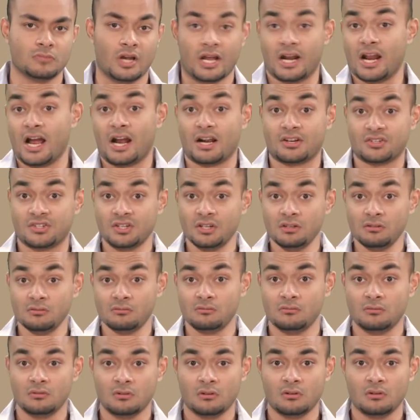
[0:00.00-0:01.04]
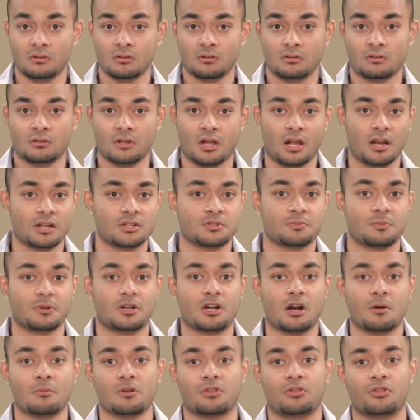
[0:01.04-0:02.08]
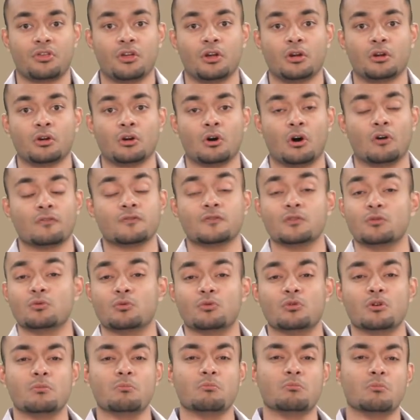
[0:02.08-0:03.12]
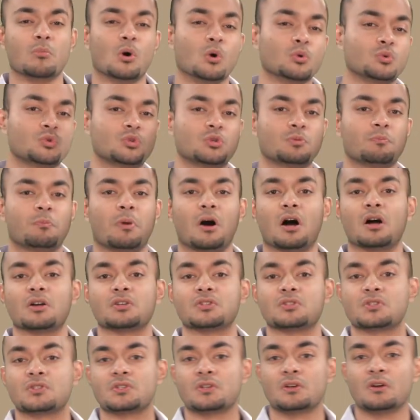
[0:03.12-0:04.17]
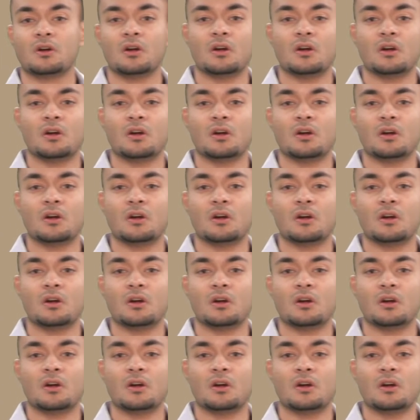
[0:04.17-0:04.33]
And acting? That has become a thing of the remote past.